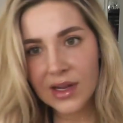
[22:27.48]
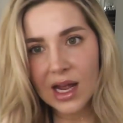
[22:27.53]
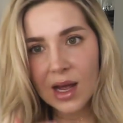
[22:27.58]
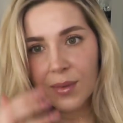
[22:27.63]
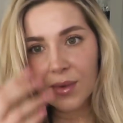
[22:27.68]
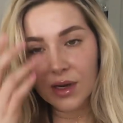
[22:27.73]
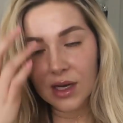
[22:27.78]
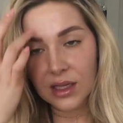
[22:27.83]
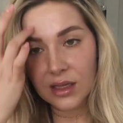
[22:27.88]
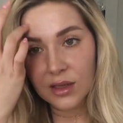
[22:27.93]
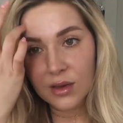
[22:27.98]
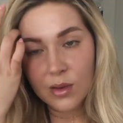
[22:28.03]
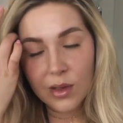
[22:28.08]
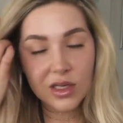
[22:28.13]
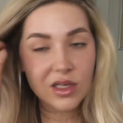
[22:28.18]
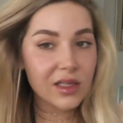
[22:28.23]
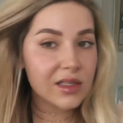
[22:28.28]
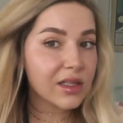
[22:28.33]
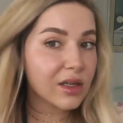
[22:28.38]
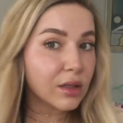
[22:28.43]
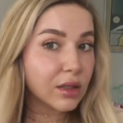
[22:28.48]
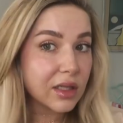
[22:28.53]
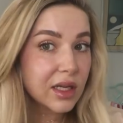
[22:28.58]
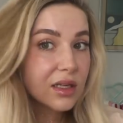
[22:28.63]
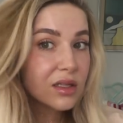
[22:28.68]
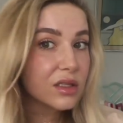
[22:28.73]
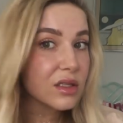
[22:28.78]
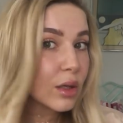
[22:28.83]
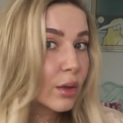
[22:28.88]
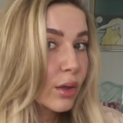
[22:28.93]
it happened. I literally just curled
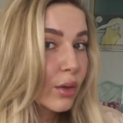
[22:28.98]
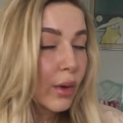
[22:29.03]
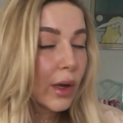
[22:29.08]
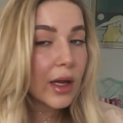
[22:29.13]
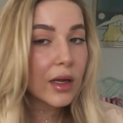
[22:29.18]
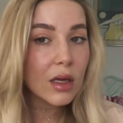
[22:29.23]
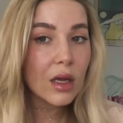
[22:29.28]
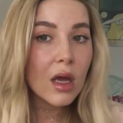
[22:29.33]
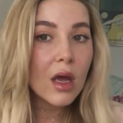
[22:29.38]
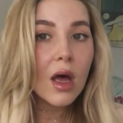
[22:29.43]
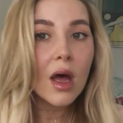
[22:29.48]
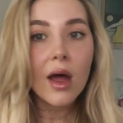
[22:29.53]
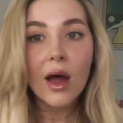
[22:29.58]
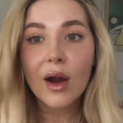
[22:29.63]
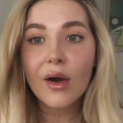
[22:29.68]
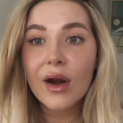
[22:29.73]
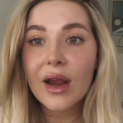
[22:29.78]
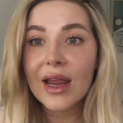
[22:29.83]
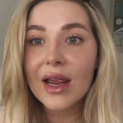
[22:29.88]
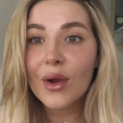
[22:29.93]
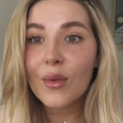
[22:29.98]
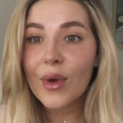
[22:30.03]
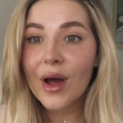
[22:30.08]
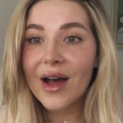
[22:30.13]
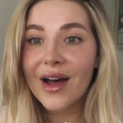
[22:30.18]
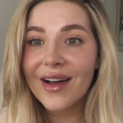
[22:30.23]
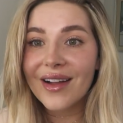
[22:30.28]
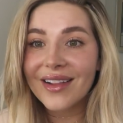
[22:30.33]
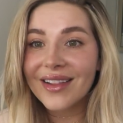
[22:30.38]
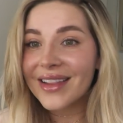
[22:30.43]
it. So annoying. All right,
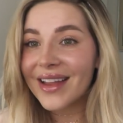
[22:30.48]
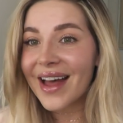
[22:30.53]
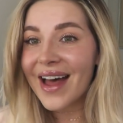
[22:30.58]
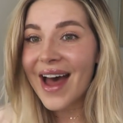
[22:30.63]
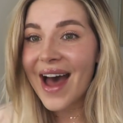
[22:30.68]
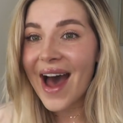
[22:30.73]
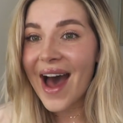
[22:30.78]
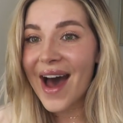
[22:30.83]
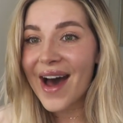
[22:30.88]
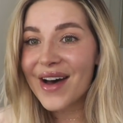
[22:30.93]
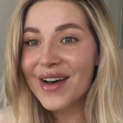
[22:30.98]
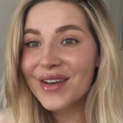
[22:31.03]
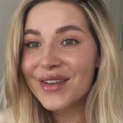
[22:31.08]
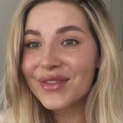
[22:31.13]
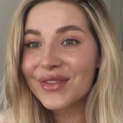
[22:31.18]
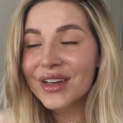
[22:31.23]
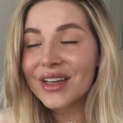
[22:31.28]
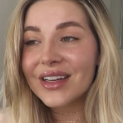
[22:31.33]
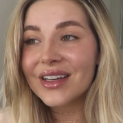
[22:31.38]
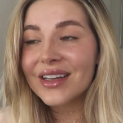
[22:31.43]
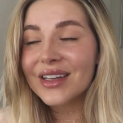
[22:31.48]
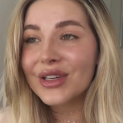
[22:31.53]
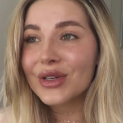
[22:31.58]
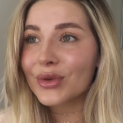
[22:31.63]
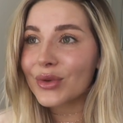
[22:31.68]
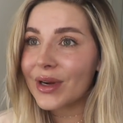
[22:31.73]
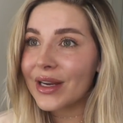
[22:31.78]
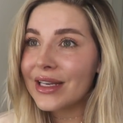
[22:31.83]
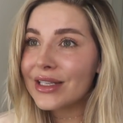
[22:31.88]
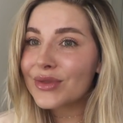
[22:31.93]
well, have a
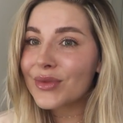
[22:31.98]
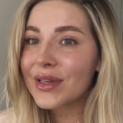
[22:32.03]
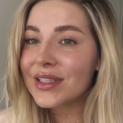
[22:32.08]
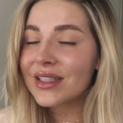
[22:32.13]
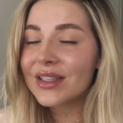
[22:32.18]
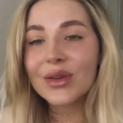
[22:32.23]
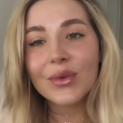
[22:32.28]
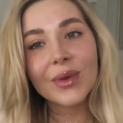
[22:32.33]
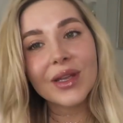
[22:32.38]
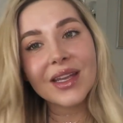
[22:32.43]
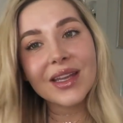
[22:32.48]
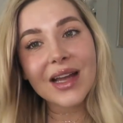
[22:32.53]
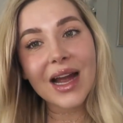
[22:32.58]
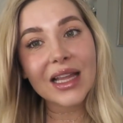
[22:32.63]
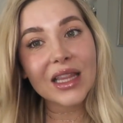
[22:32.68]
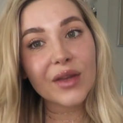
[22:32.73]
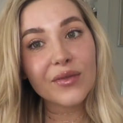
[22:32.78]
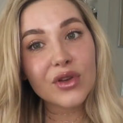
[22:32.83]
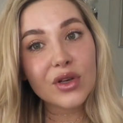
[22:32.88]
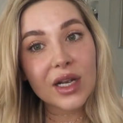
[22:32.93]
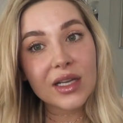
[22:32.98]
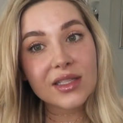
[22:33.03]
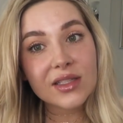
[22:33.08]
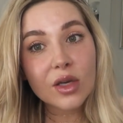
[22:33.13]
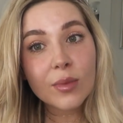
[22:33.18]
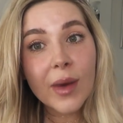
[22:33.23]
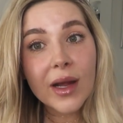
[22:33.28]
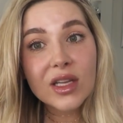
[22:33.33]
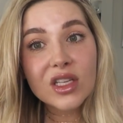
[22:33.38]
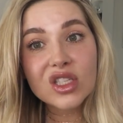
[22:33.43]
great rest of the week. I love you guys
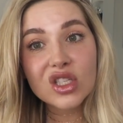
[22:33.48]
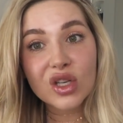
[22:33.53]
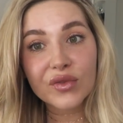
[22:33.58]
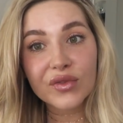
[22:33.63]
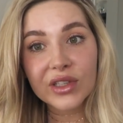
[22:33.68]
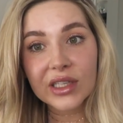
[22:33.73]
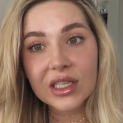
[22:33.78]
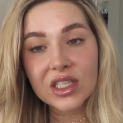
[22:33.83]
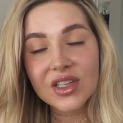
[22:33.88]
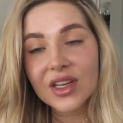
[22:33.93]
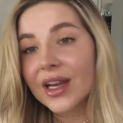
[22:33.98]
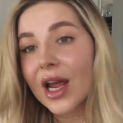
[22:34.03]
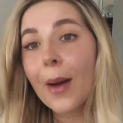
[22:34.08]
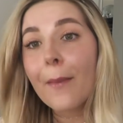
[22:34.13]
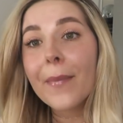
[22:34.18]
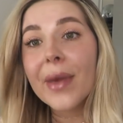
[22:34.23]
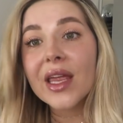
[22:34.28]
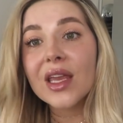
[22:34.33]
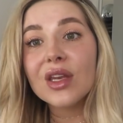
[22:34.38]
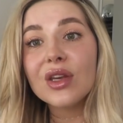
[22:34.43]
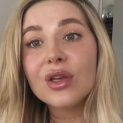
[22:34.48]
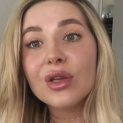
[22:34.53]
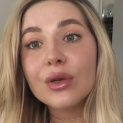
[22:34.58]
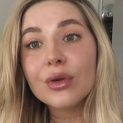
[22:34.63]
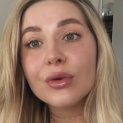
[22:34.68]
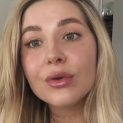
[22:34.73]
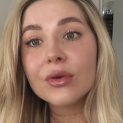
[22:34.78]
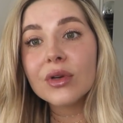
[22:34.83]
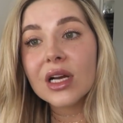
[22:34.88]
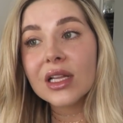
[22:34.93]
so much. Don't forget to check out my
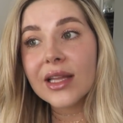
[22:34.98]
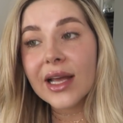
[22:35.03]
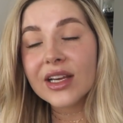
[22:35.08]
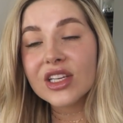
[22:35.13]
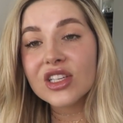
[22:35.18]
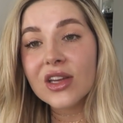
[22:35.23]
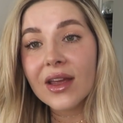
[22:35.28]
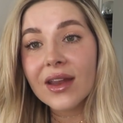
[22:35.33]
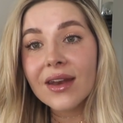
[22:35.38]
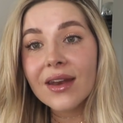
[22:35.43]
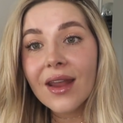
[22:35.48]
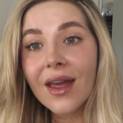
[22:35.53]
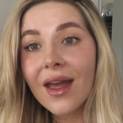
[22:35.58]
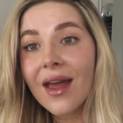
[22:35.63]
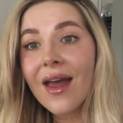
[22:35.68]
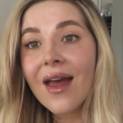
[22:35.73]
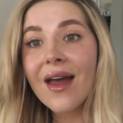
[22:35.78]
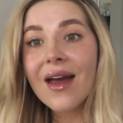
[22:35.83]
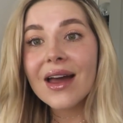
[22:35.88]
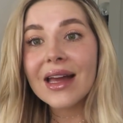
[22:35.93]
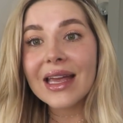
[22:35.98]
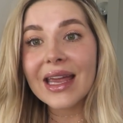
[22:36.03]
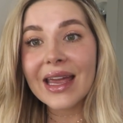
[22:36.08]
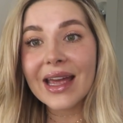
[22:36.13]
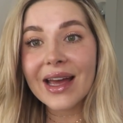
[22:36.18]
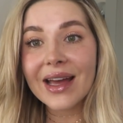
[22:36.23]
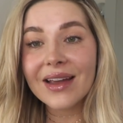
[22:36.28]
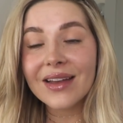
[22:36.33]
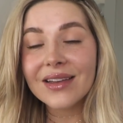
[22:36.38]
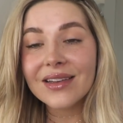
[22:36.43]
new collection.
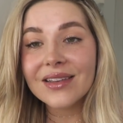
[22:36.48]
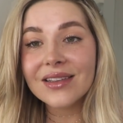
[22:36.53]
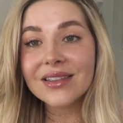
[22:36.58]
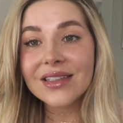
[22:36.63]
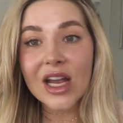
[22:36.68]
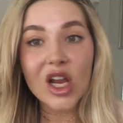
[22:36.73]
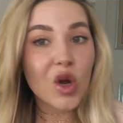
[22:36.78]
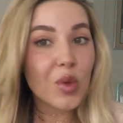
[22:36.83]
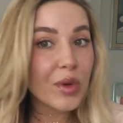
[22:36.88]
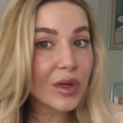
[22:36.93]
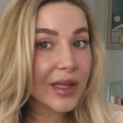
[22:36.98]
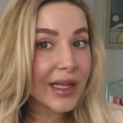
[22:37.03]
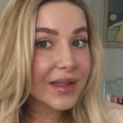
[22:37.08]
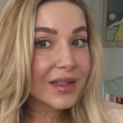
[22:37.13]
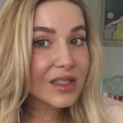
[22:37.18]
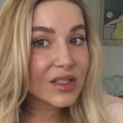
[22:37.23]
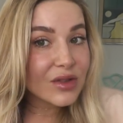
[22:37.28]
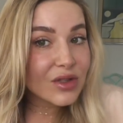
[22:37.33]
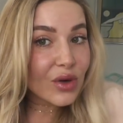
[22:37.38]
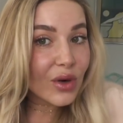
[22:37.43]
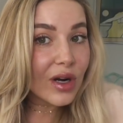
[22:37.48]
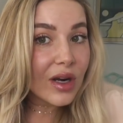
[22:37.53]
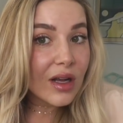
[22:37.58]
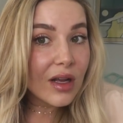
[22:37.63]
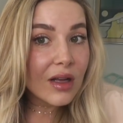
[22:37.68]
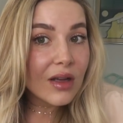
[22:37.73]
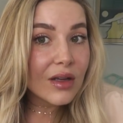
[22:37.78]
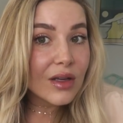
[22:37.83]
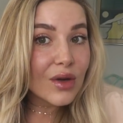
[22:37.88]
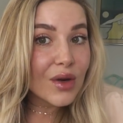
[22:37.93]
And I hope you like this
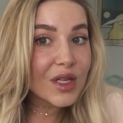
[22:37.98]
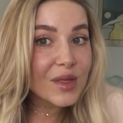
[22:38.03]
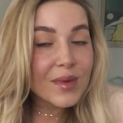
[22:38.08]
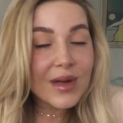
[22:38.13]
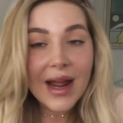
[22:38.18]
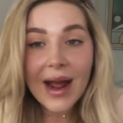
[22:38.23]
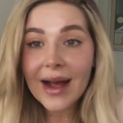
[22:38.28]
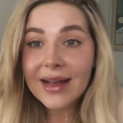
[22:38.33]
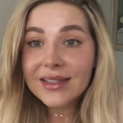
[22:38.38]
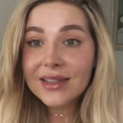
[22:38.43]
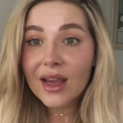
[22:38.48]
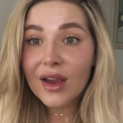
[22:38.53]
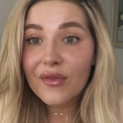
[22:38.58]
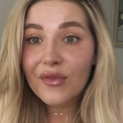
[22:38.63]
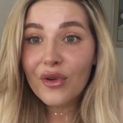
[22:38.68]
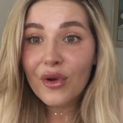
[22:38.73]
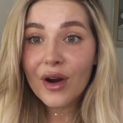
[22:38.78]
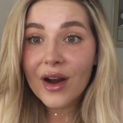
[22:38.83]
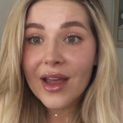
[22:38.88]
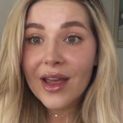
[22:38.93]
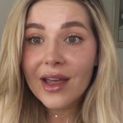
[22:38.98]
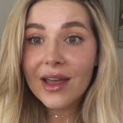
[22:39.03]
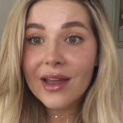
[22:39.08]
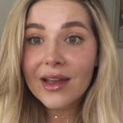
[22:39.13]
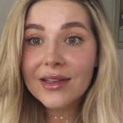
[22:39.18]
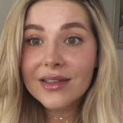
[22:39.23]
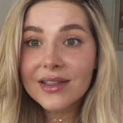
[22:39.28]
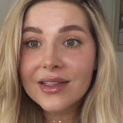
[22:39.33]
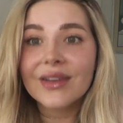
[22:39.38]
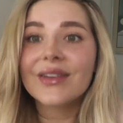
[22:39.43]
tutorial. You guys have been asking for
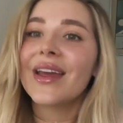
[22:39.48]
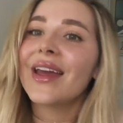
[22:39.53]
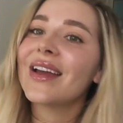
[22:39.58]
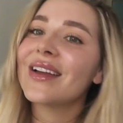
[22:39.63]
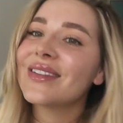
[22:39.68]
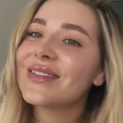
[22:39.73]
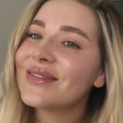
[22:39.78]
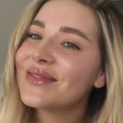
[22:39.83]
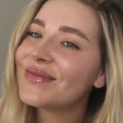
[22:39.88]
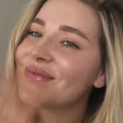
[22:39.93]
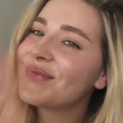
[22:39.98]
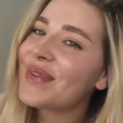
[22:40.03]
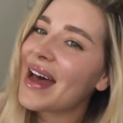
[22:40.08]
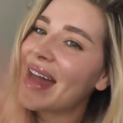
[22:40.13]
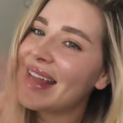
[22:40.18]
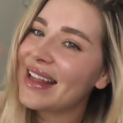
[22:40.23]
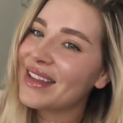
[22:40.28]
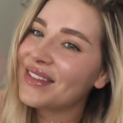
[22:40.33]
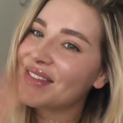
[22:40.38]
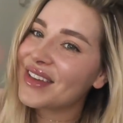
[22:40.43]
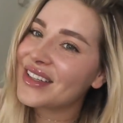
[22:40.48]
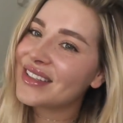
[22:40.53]
it. Okay, bye. Love